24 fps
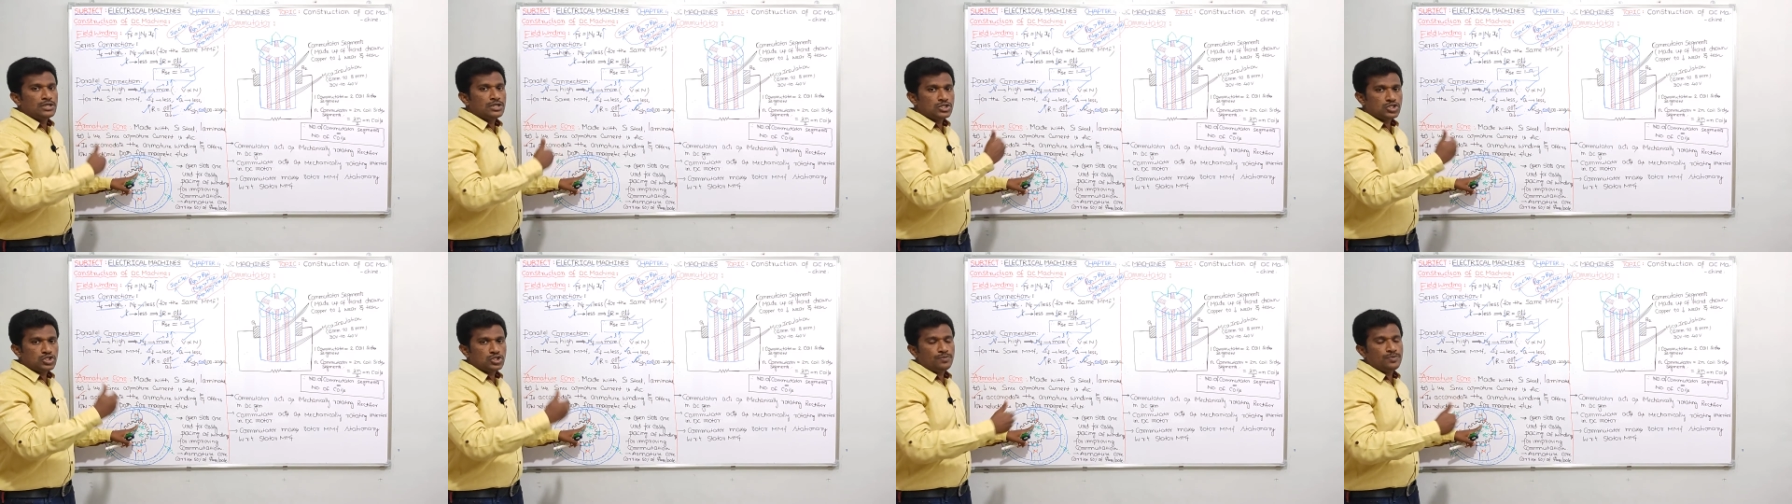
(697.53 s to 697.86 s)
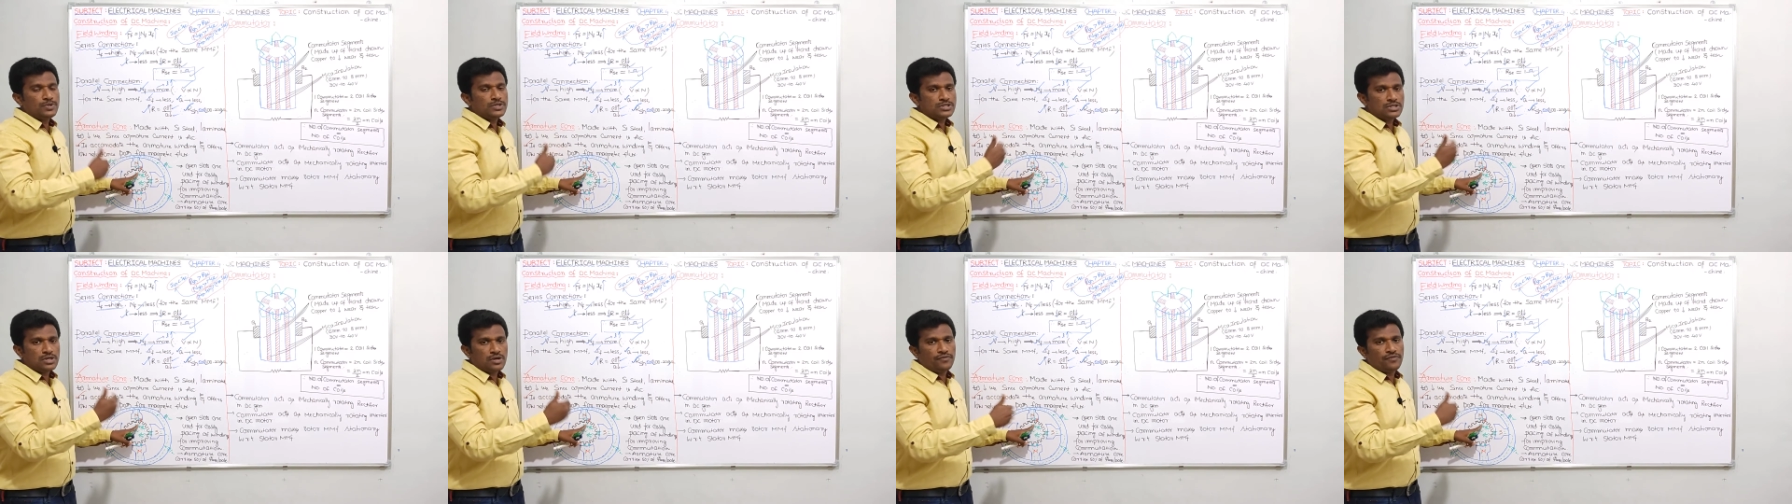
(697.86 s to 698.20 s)

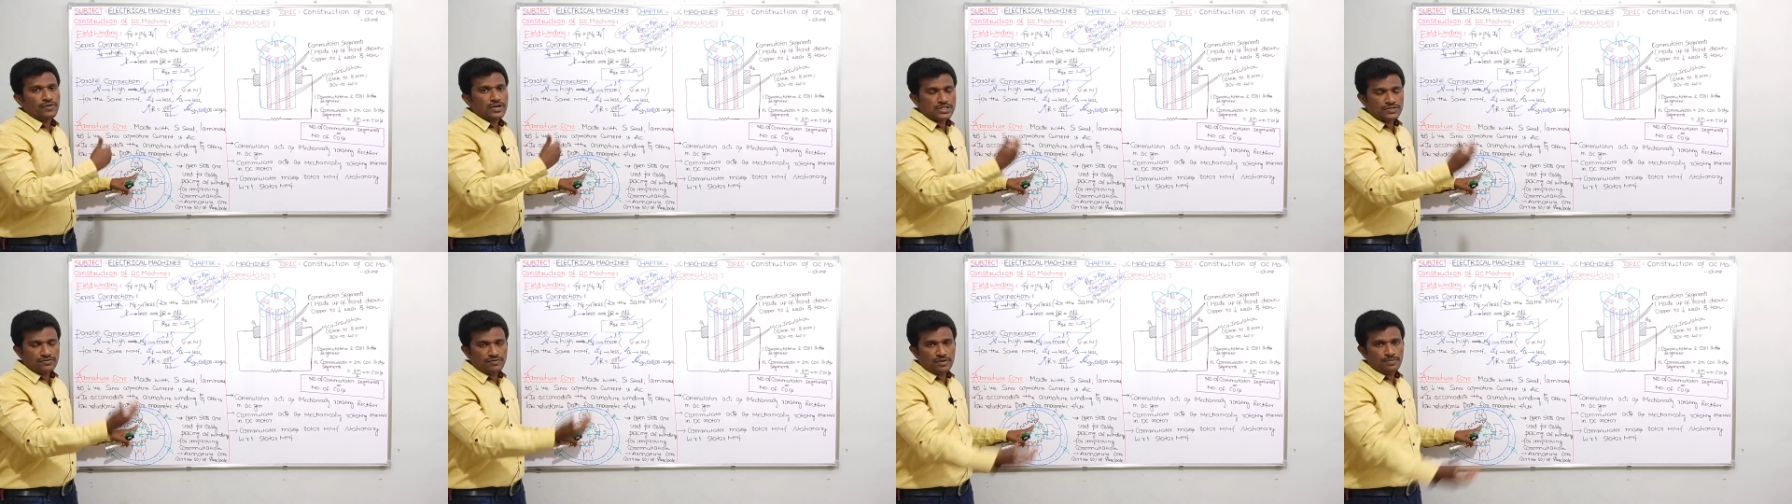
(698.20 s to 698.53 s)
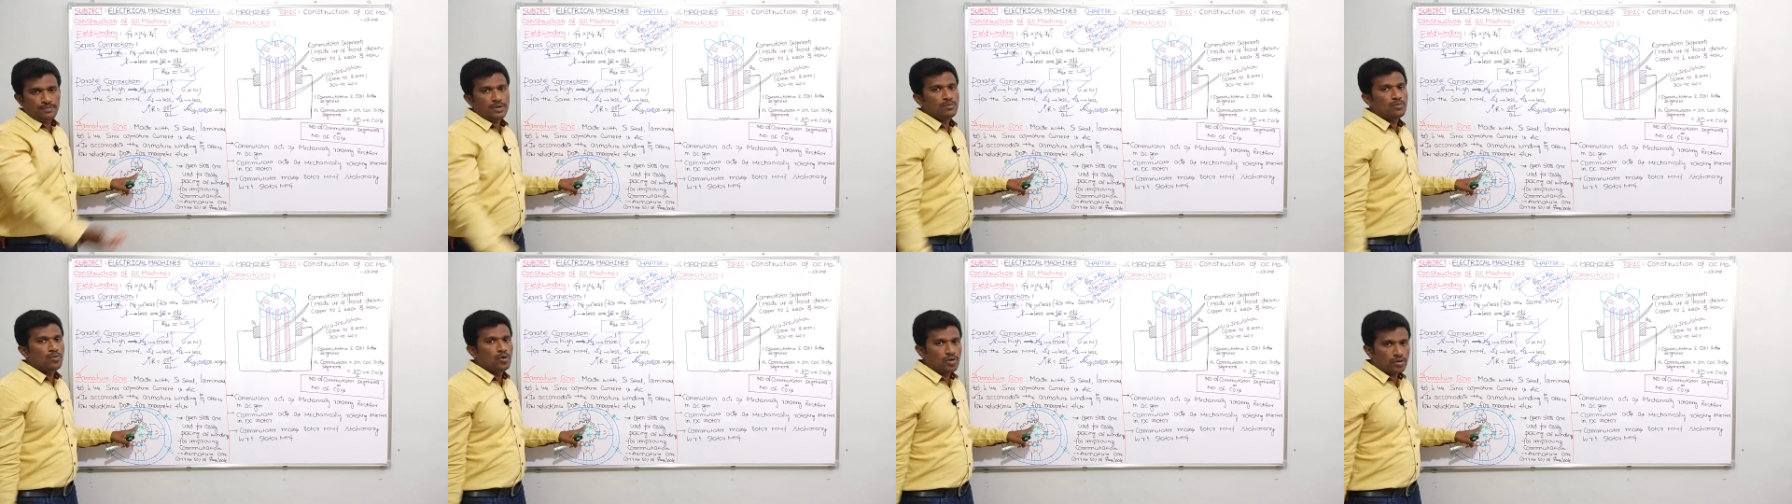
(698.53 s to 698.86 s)
distribution of flux will
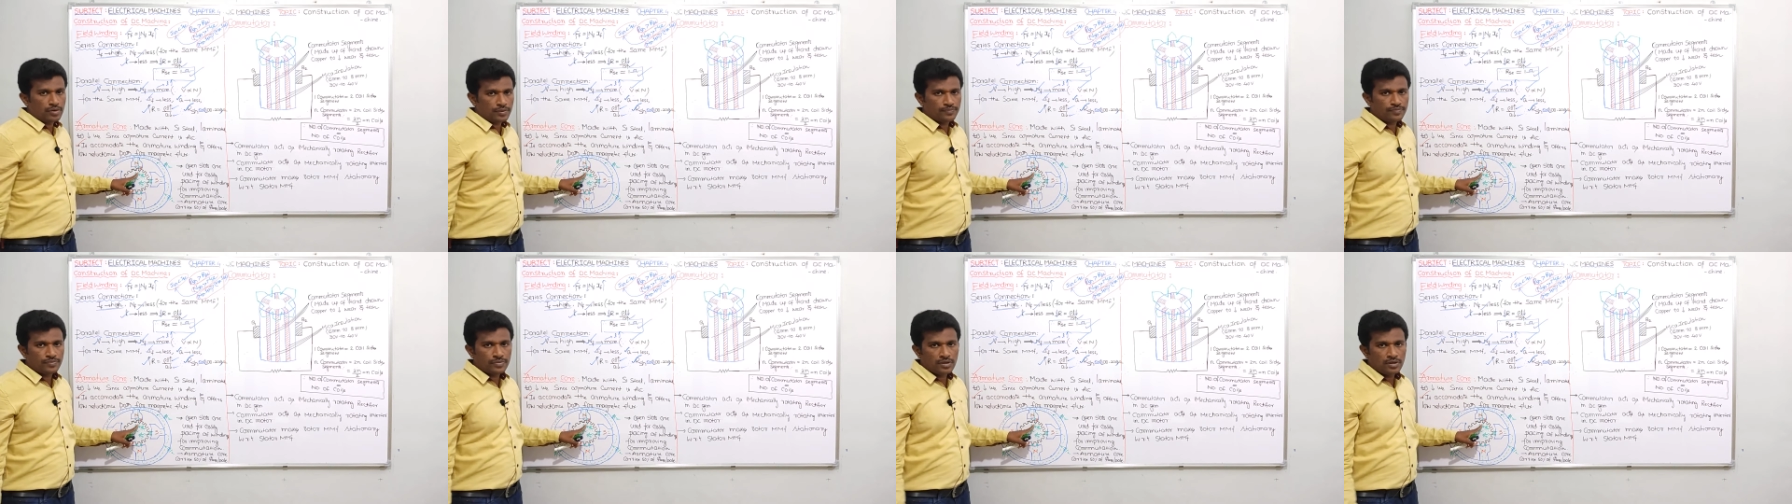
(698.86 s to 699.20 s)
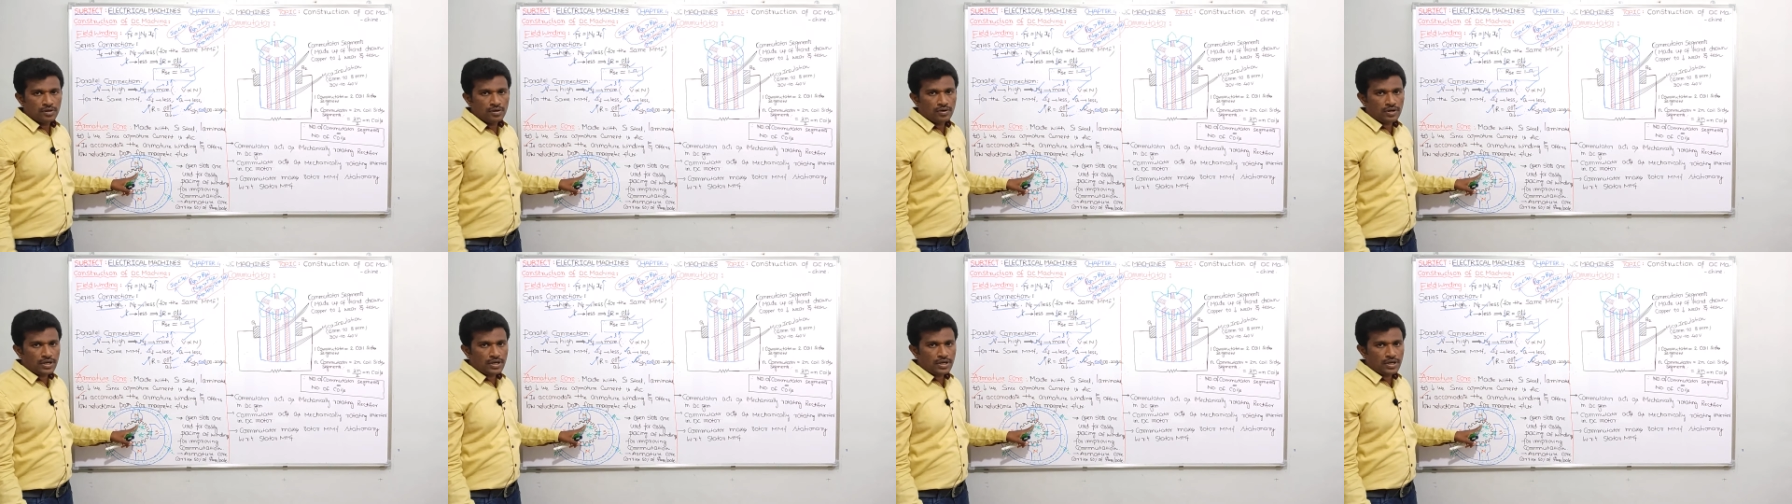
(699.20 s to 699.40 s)
be more.